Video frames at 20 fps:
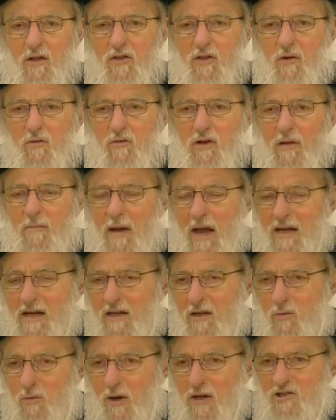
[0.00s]
The
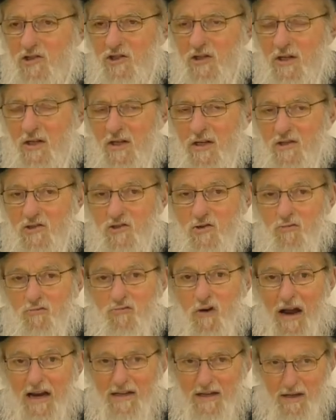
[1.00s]
remaining question is the
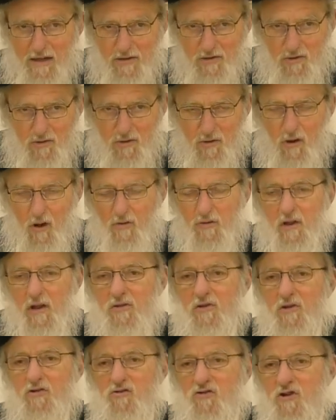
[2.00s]
writings. You know
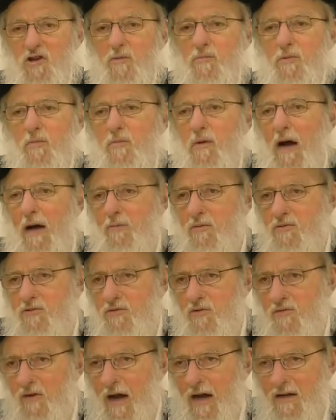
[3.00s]
that the Hebrew Bible is
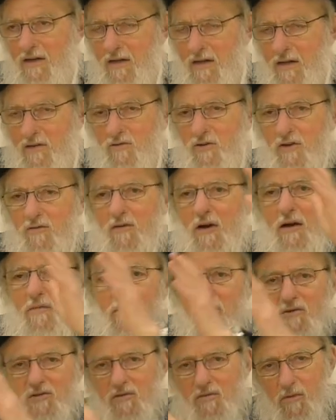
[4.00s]
divided into the five
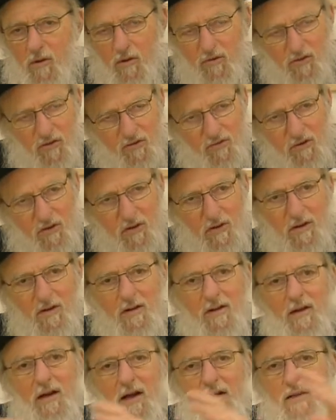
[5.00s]
books of Moses,
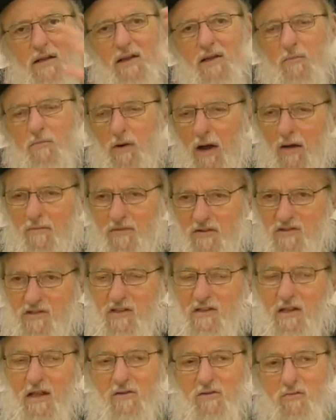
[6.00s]
and then the prophets,
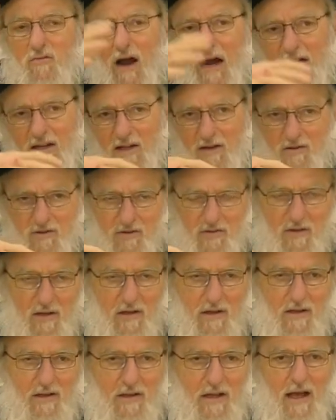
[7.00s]
and then the writings,
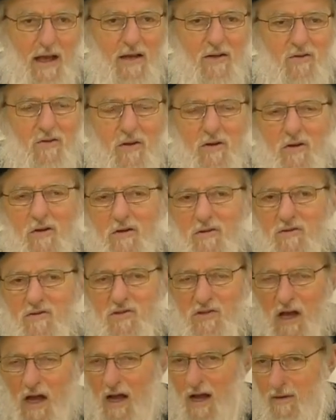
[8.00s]
like the
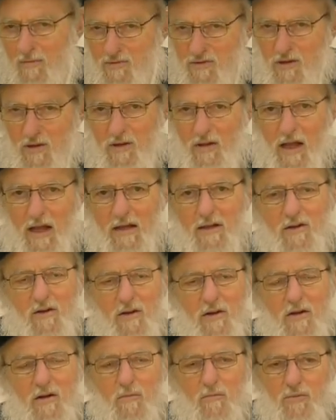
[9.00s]
Psalms, and like
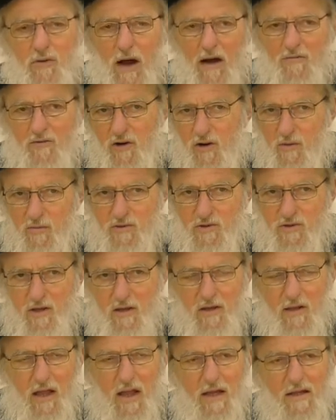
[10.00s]
Proverbs,
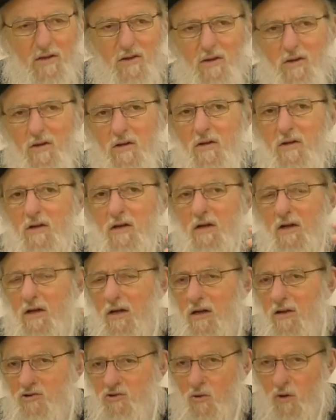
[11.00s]
and like
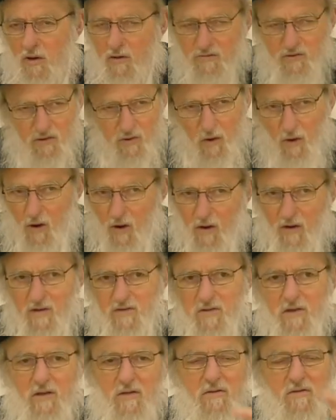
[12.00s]
Song of
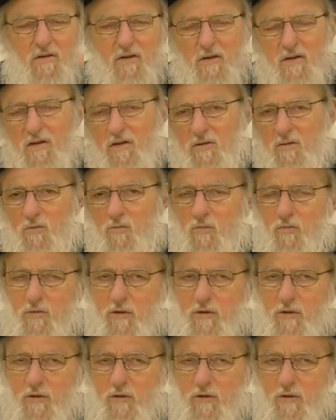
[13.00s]
Songs, and